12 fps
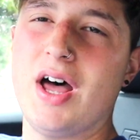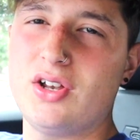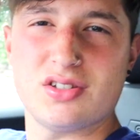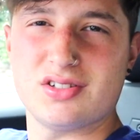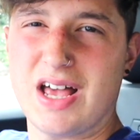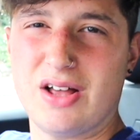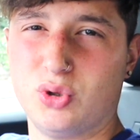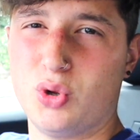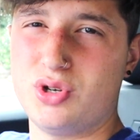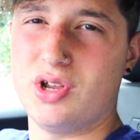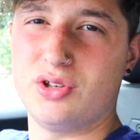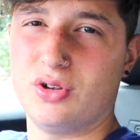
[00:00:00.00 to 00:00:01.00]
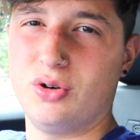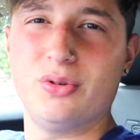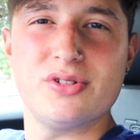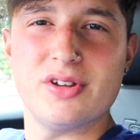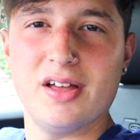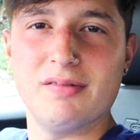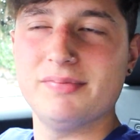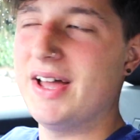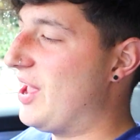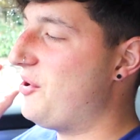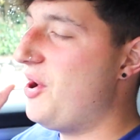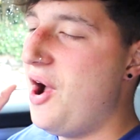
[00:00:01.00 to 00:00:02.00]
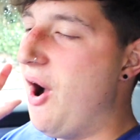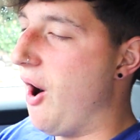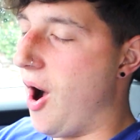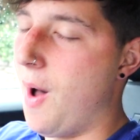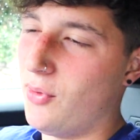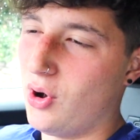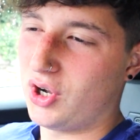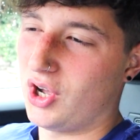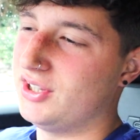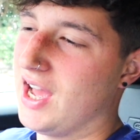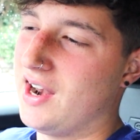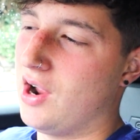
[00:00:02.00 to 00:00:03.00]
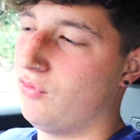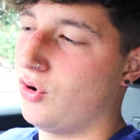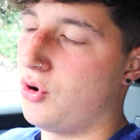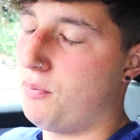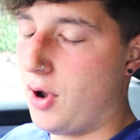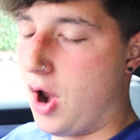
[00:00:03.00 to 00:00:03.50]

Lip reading: that doesn't sound dodgy at all, does it? So I'm not going down that route.